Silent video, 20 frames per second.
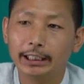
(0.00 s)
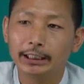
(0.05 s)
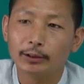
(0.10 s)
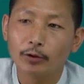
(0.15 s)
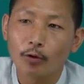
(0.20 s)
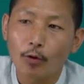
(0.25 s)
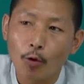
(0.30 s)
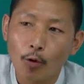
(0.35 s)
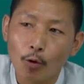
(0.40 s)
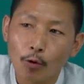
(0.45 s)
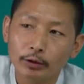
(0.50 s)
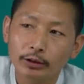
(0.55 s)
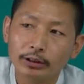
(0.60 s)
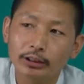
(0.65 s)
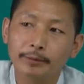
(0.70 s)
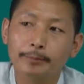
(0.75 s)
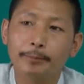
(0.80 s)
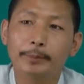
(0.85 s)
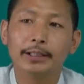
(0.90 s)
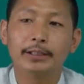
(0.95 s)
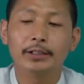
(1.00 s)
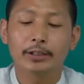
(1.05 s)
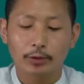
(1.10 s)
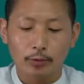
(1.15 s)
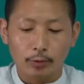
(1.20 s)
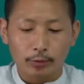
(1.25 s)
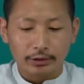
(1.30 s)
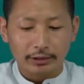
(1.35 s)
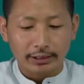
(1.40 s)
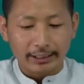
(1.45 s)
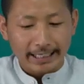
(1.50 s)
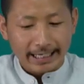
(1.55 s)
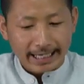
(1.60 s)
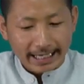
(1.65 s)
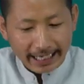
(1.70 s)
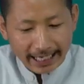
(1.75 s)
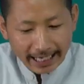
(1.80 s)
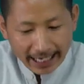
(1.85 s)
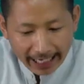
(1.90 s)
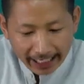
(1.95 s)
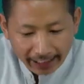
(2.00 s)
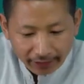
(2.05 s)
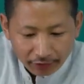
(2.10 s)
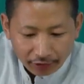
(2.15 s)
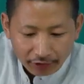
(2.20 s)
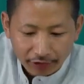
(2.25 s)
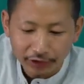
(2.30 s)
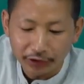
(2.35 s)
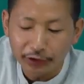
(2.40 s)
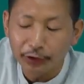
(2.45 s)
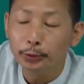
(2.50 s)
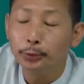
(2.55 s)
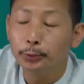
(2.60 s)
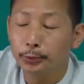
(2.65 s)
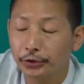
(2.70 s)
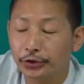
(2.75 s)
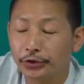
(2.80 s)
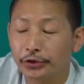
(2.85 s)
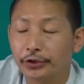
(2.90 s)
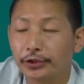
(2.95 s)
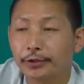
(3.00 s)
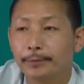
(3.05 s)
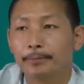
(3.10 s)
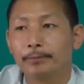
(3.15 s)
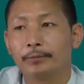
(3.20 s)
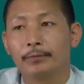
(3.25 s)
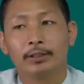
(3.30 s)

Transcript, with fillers: it all depends on the end use,